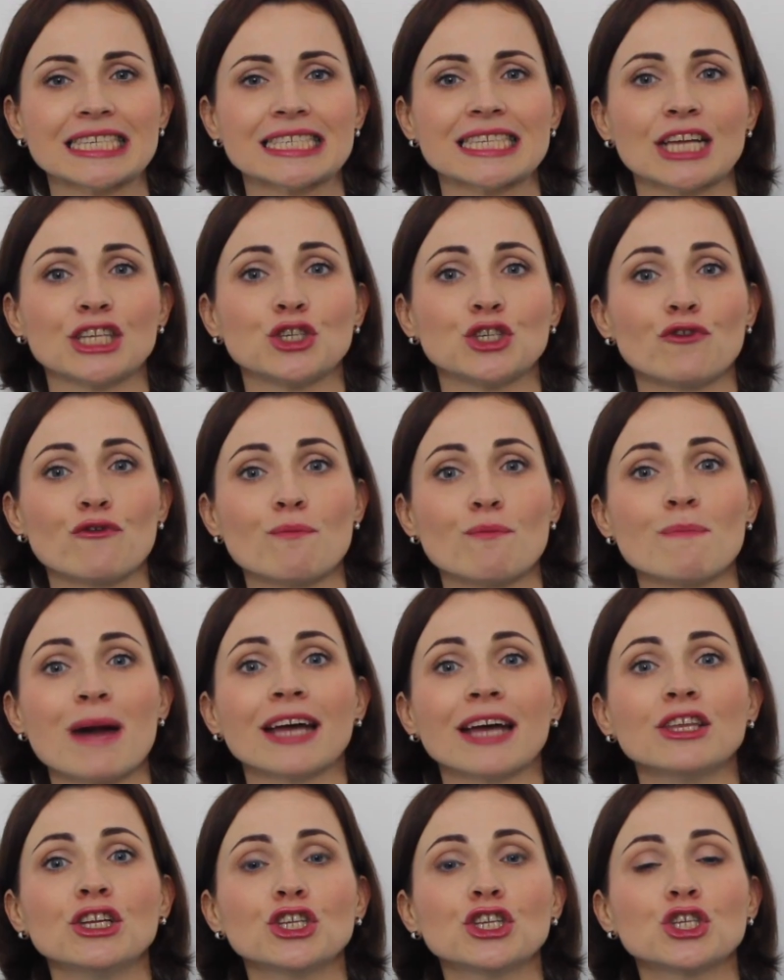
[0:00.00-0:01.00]
that you've
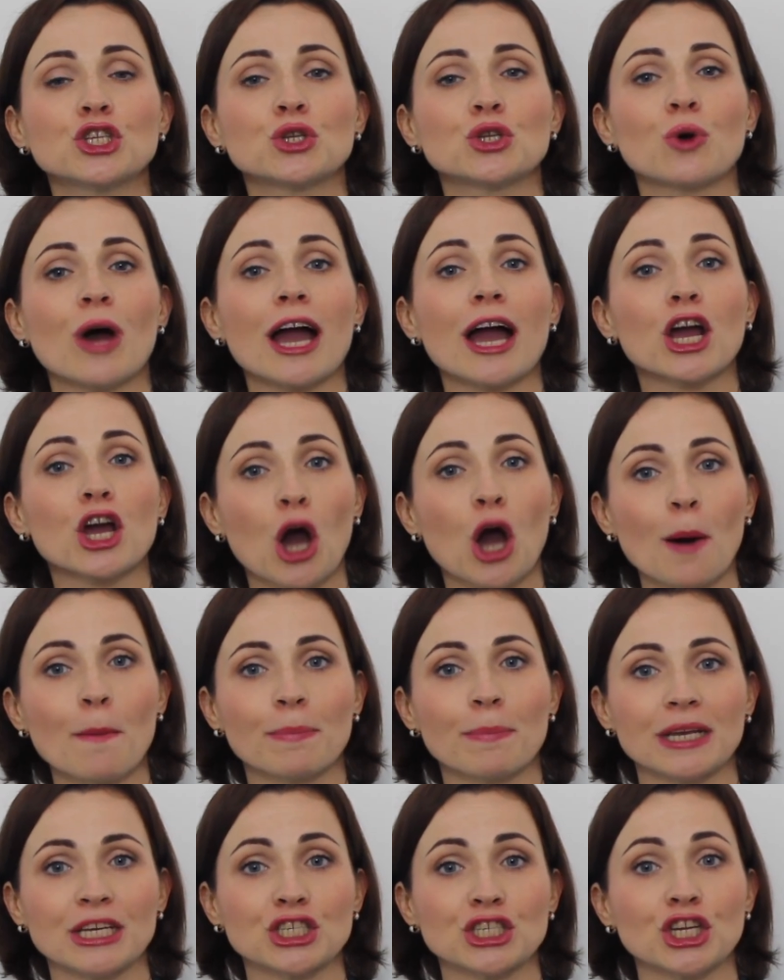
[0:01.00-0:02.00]
managed to
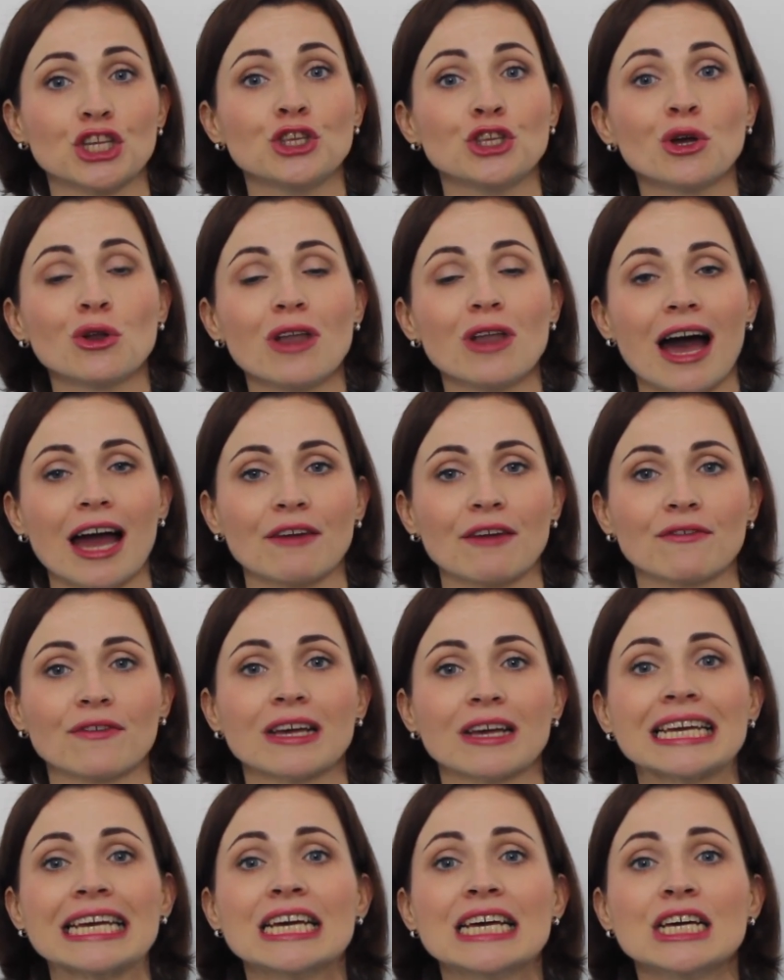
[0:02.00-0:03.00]
accomplish in your life.
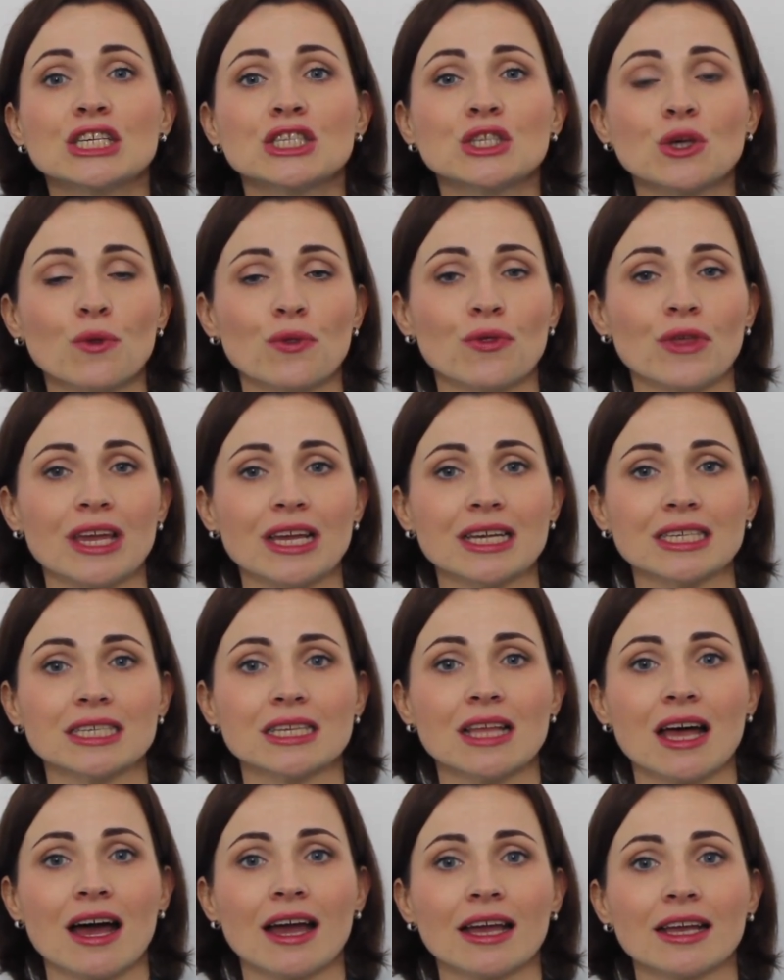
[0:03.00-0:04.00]
So things
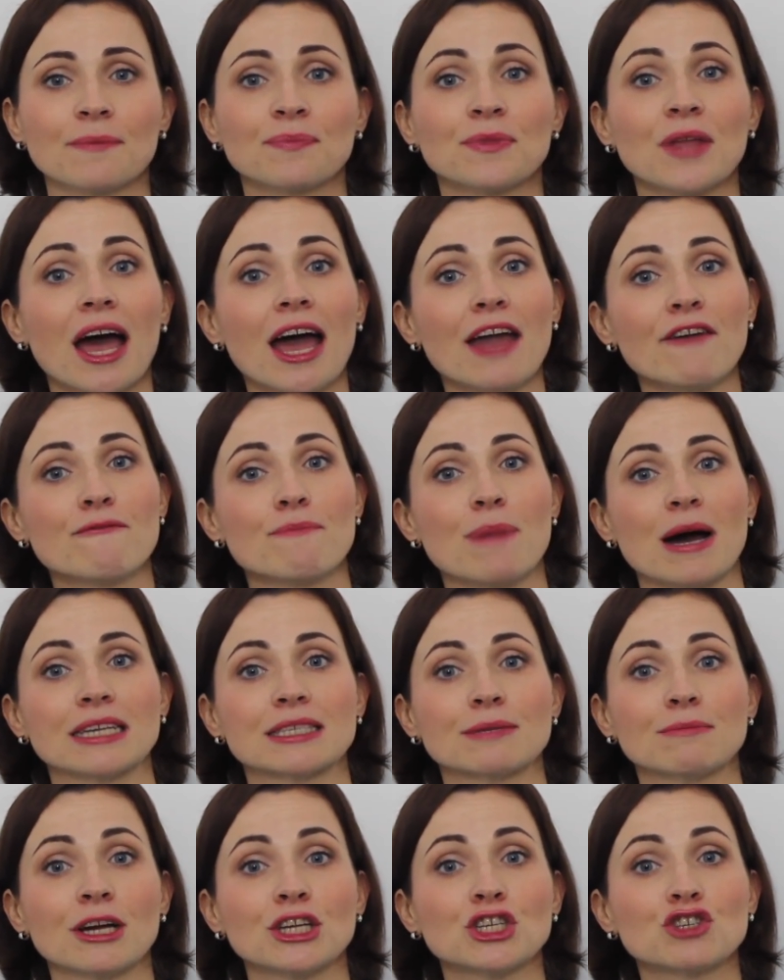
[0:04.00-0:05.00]
like, I've
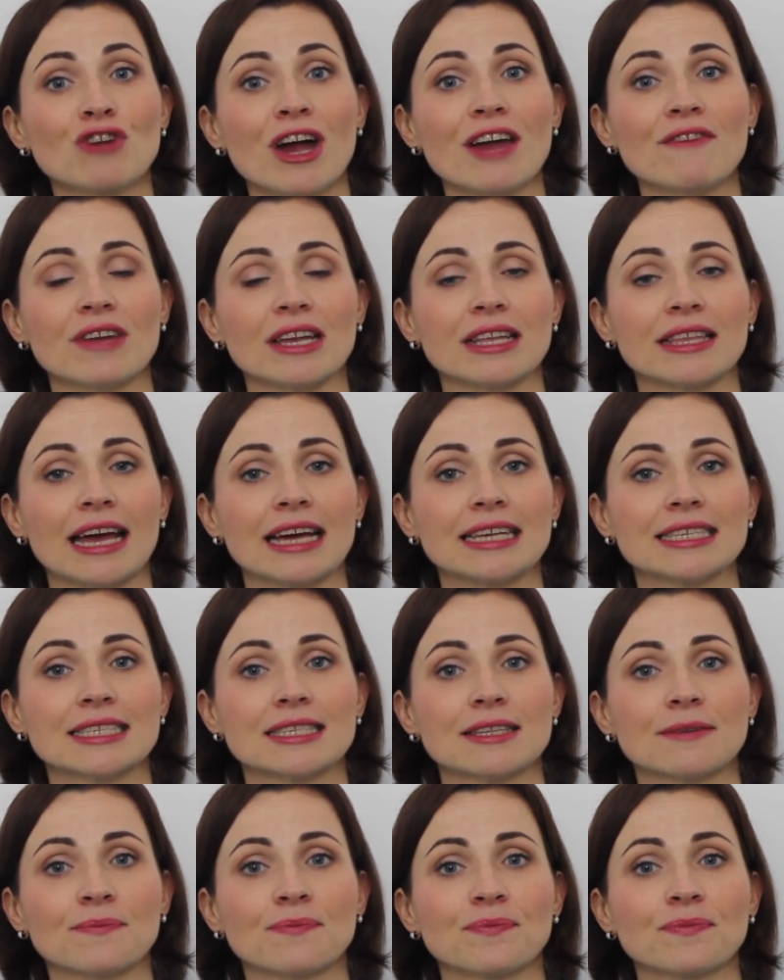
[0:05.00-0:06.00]
passed my driving
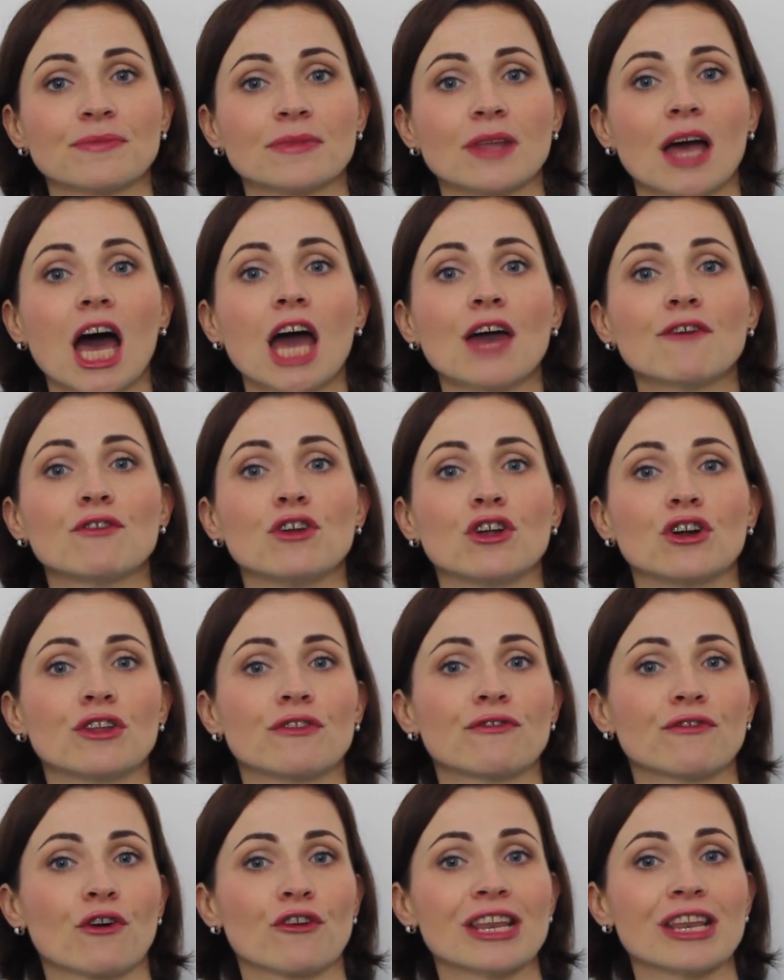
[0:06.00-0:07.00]
test. I've
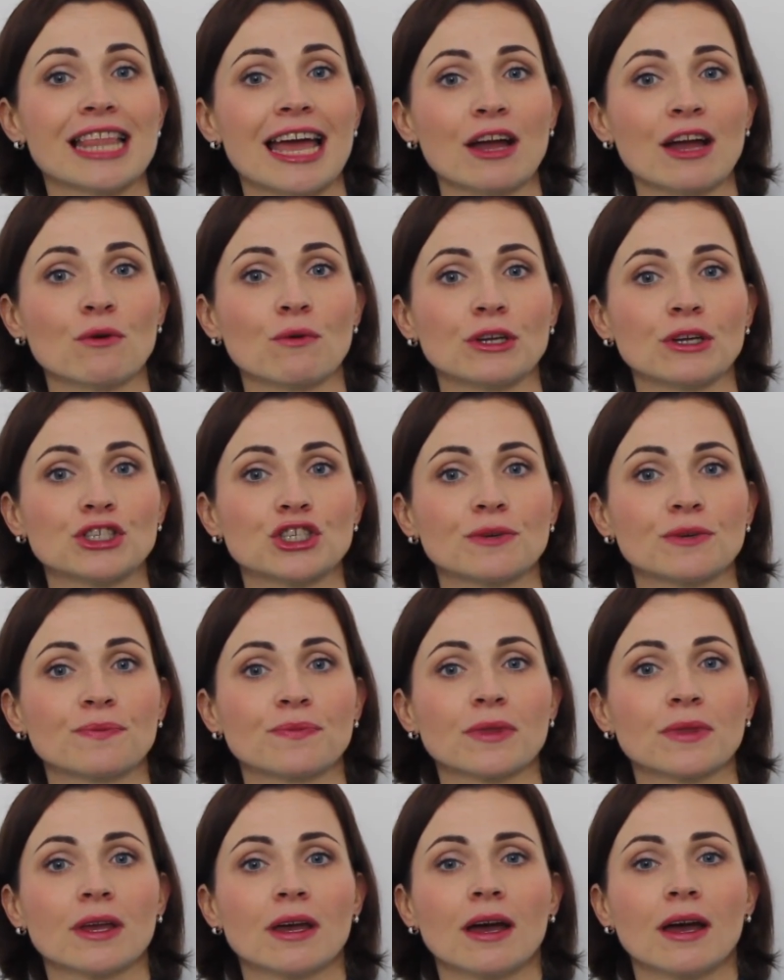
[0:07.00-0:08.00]
learned foreign language.
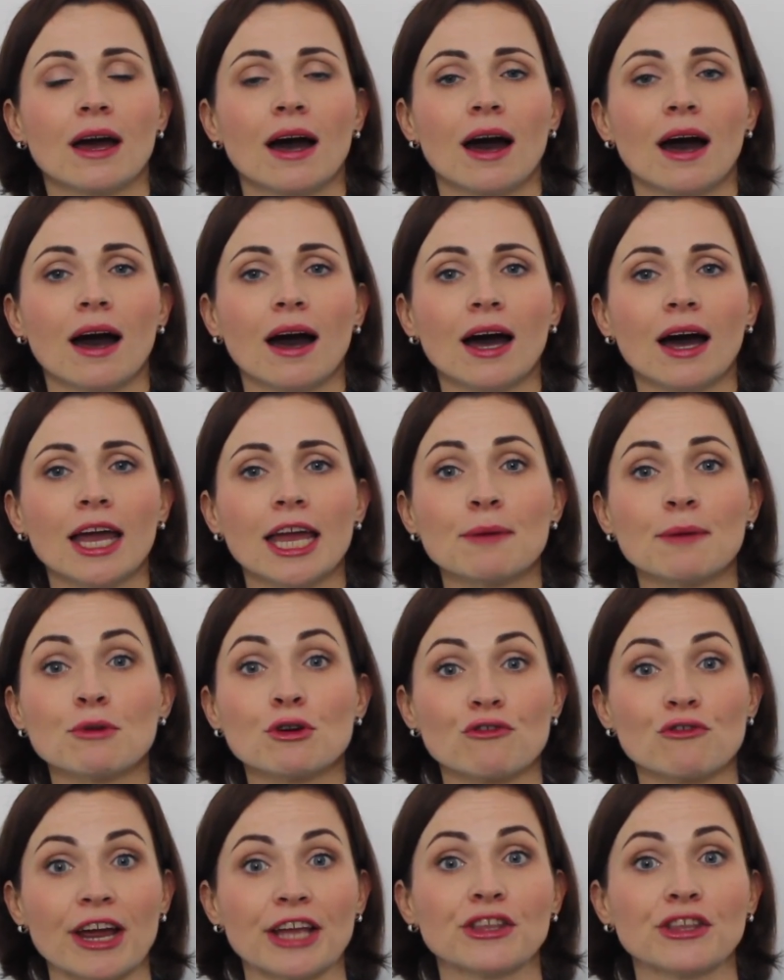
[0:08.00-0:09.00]
I am a
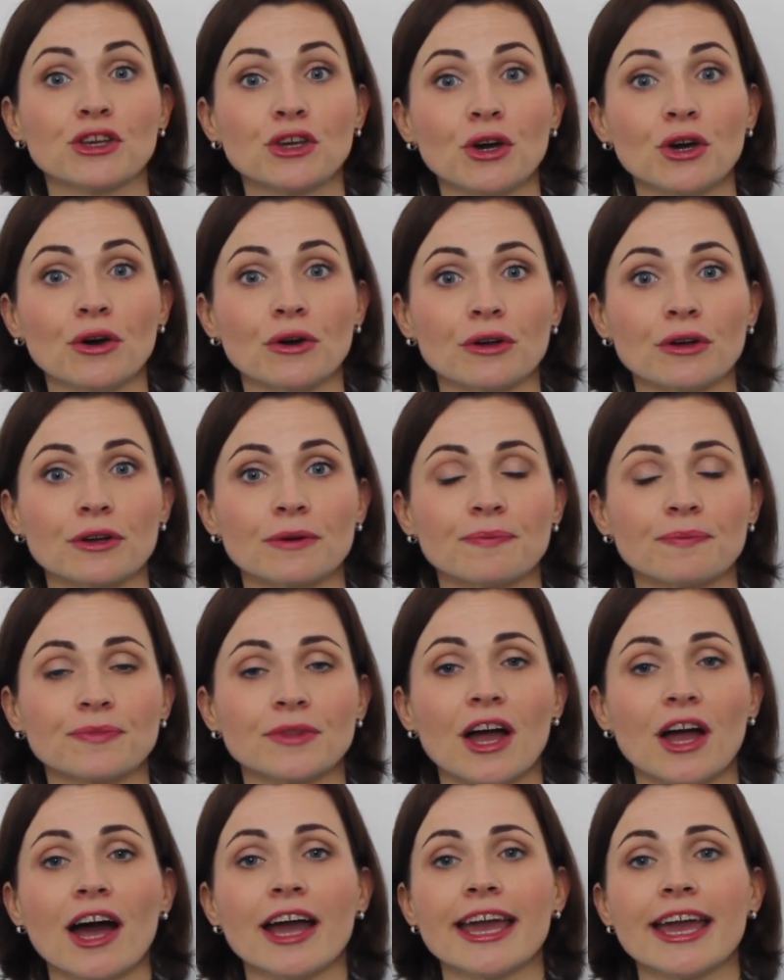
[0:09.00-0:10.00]
great cook.
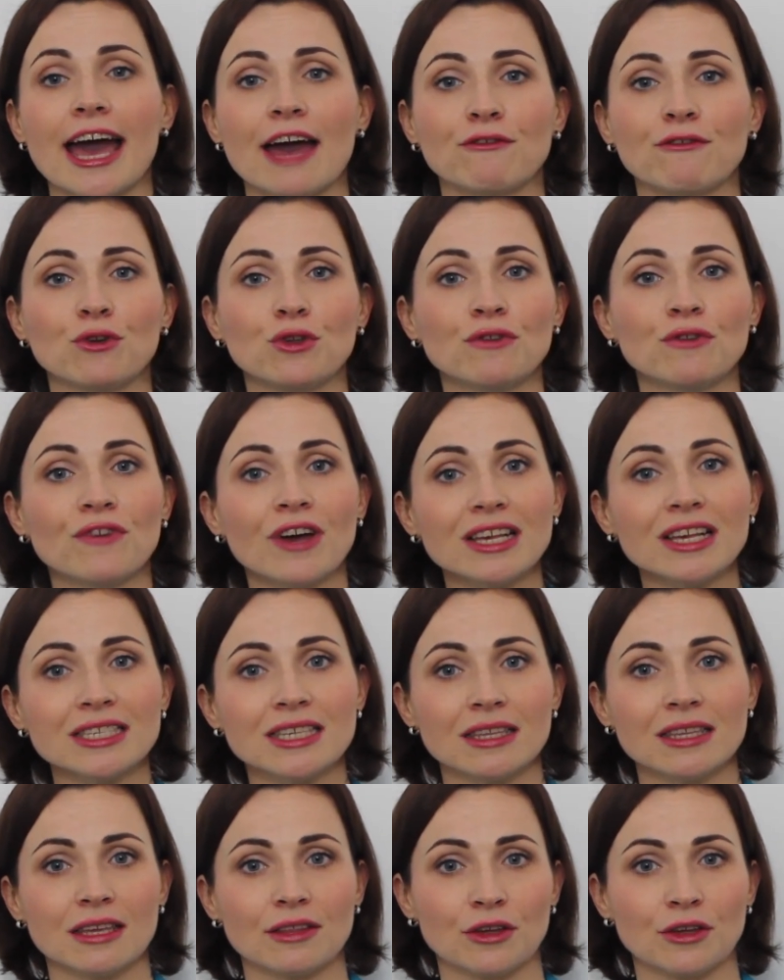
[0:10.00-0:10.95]
I have university